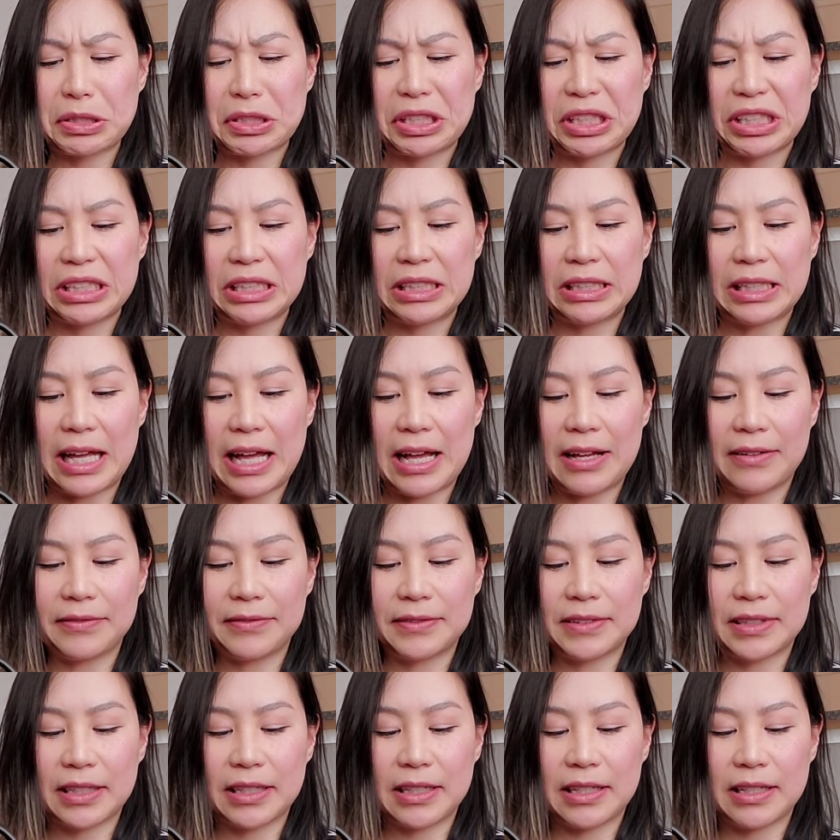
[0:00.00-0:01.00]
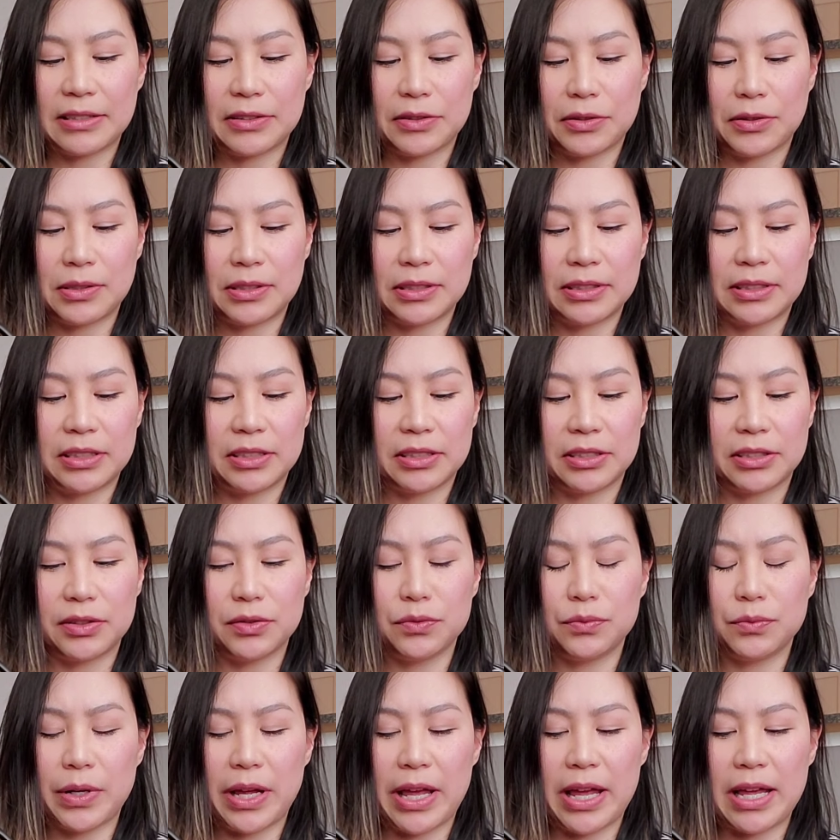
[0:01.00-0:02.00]
she left and told us just
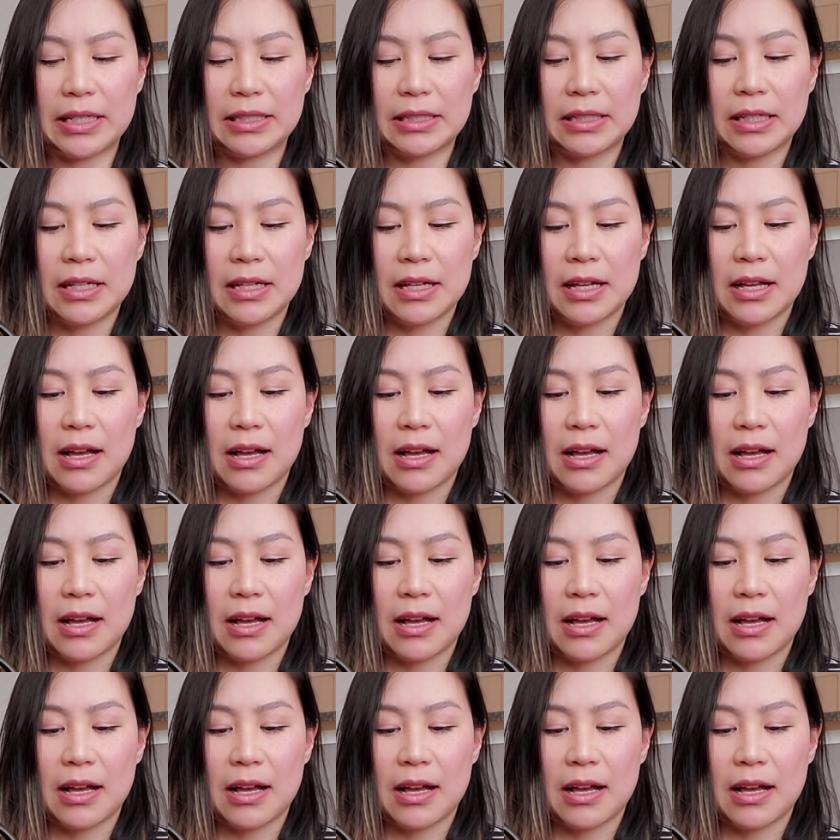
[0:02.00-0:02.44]
to wait.